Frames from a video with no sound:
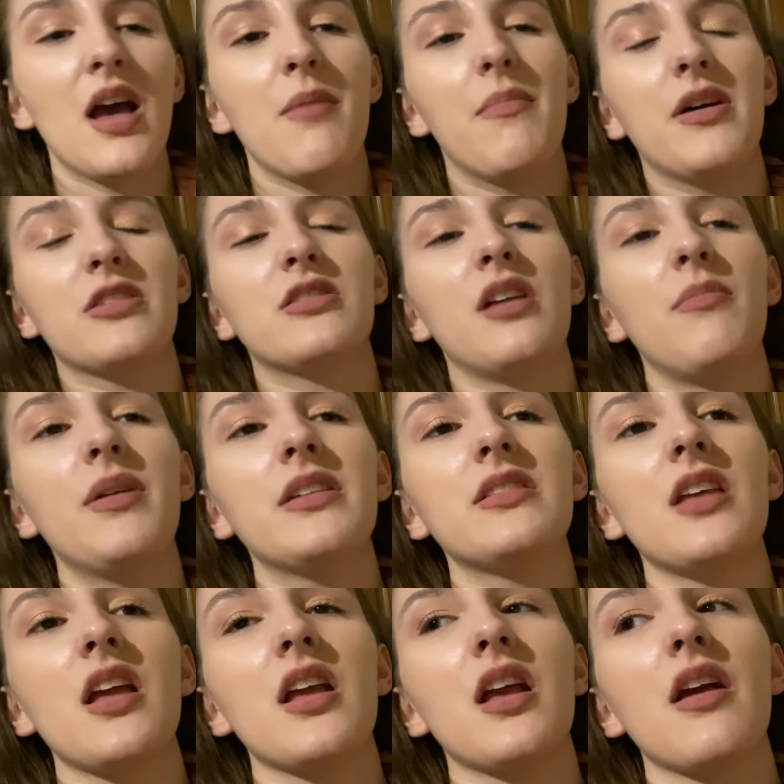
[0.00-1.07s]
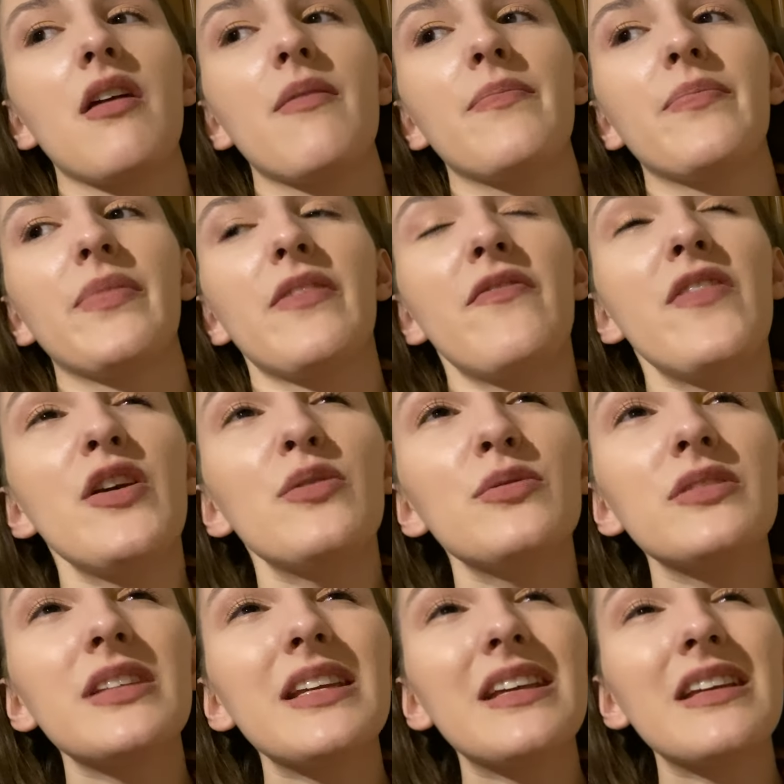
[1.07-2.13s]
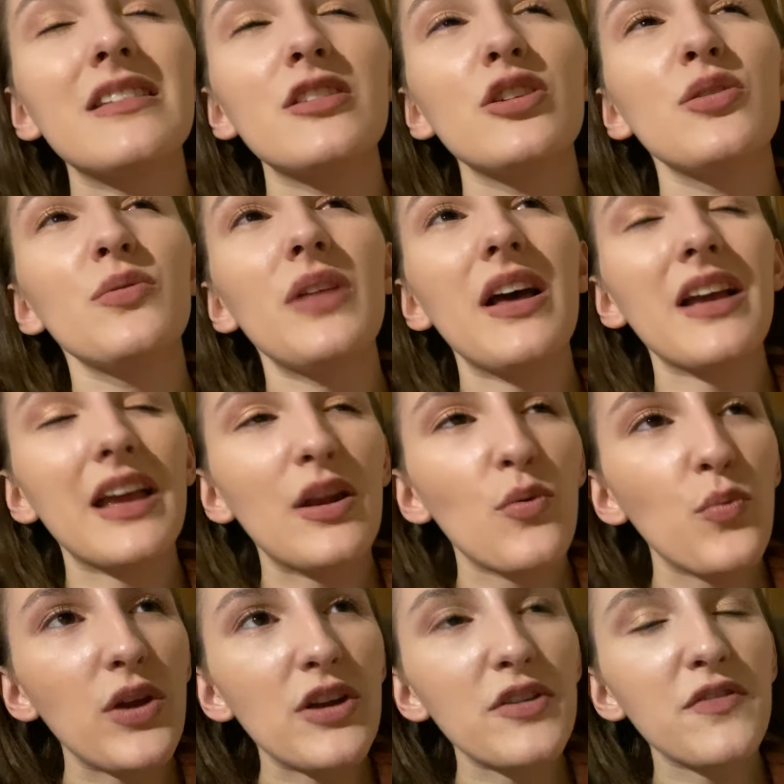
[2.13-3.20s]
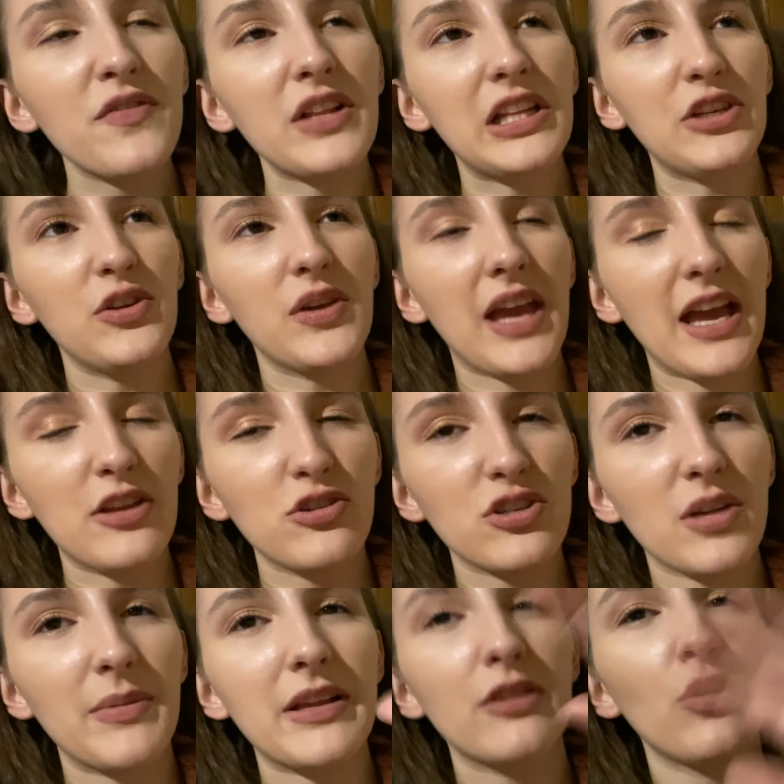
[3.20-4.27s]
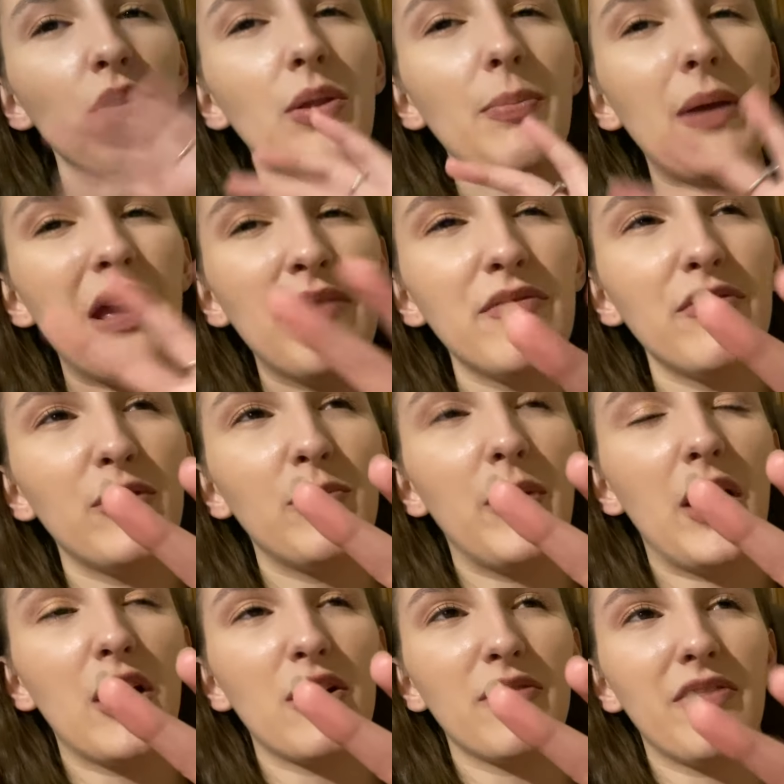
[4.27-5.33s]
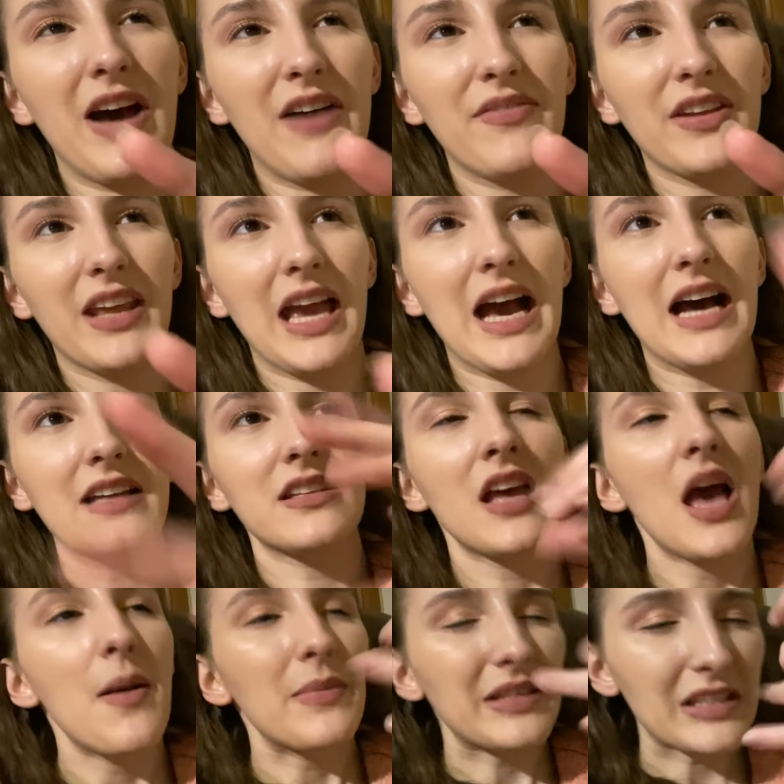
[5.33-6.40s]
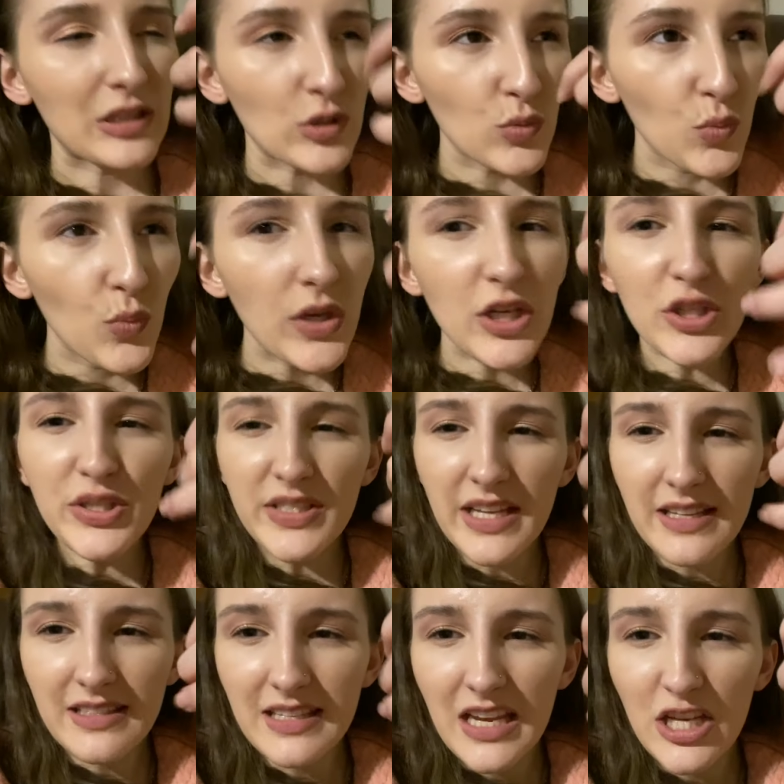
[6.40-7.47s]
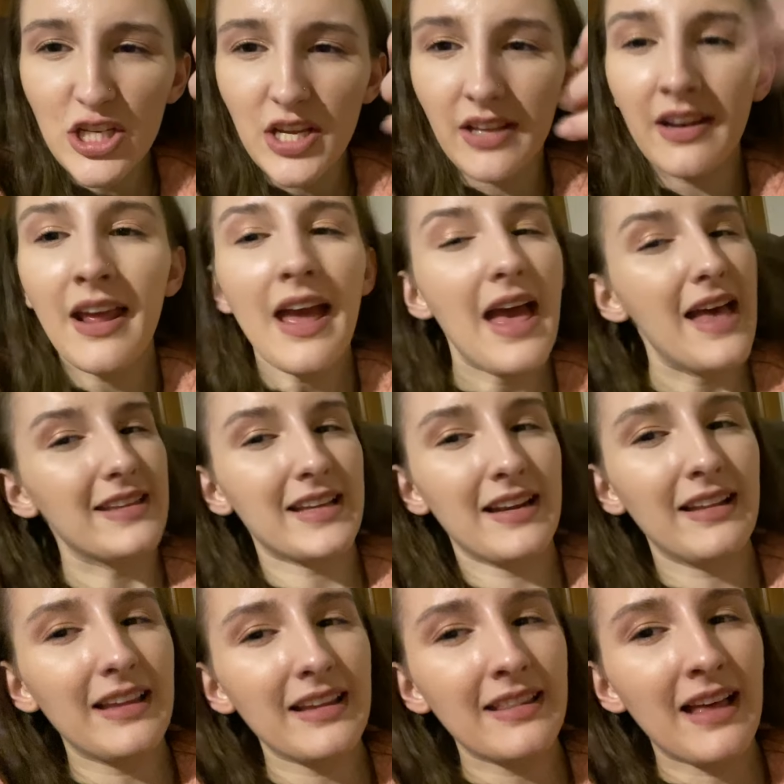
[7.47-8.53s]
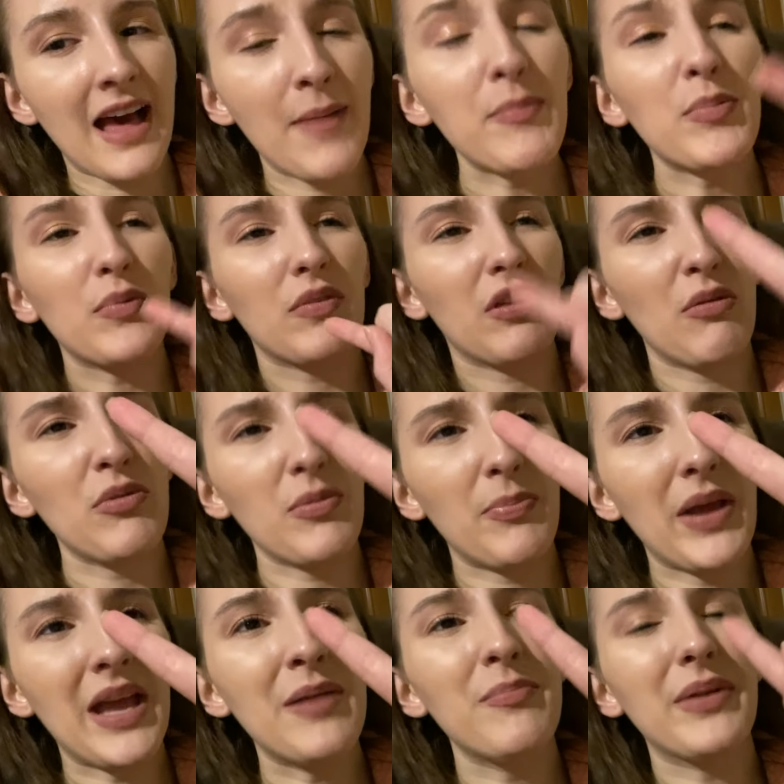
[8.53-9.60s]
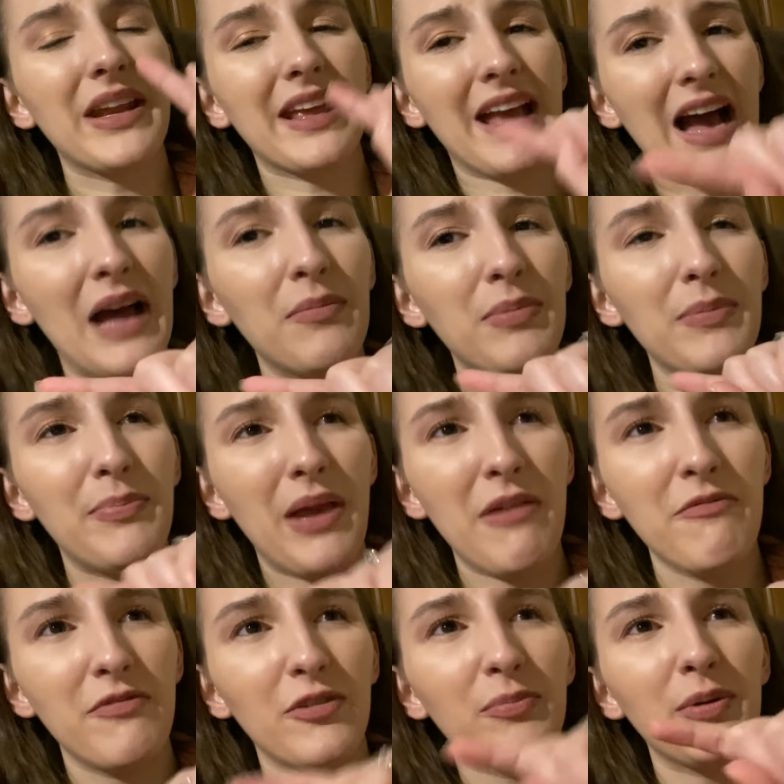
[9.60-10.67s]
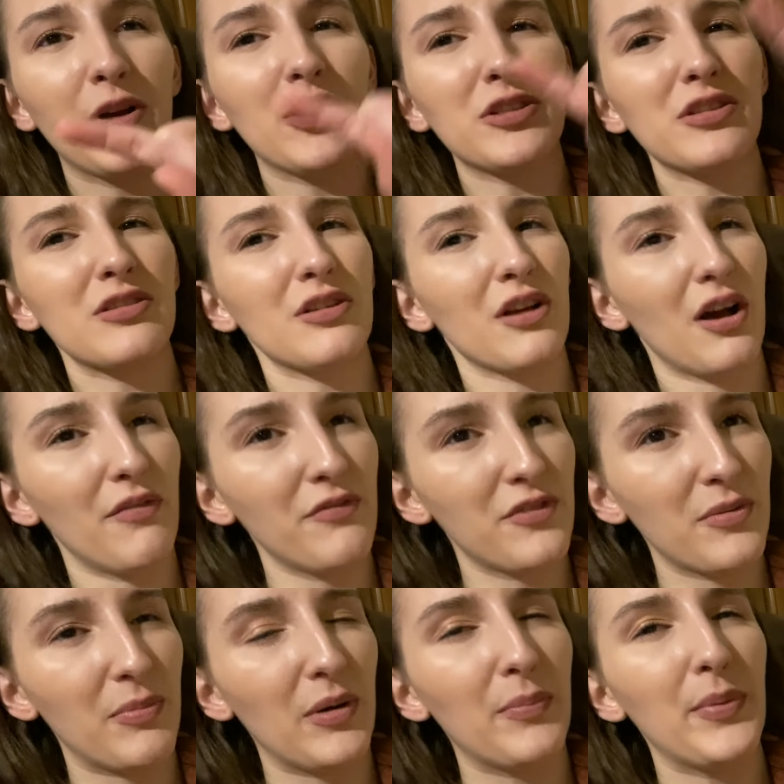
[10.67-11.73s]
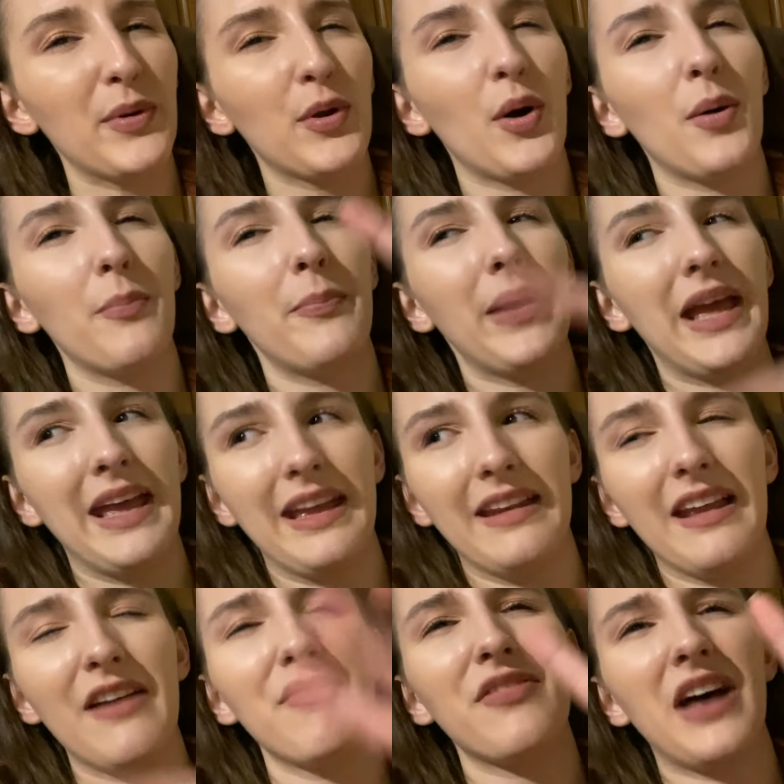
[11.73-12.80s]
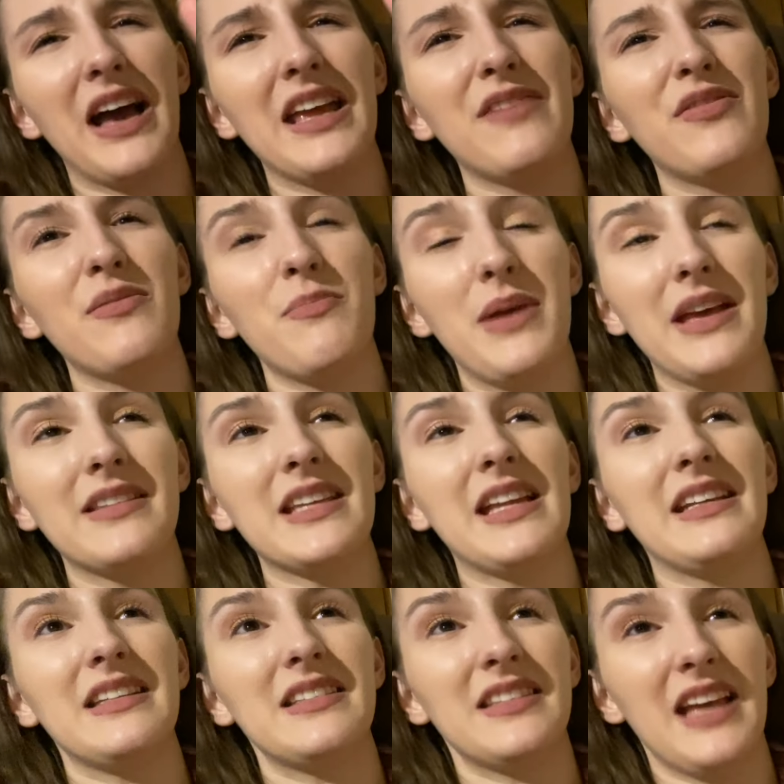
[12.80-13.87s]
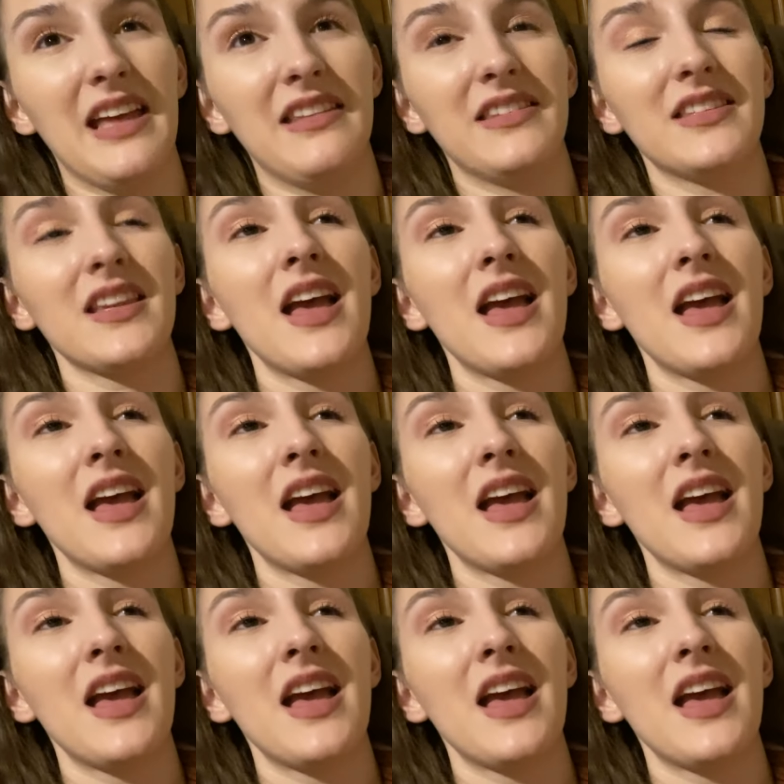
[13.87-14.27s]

My stomach's like, feels like it's, you know, that kind of weird feeling you get in your stomach, not the painful part of having gas, but like this weird sensation. It's kind of like that but without the pain, but it can be painful because it's uncomfortable, but not pain, if that even makes any sense.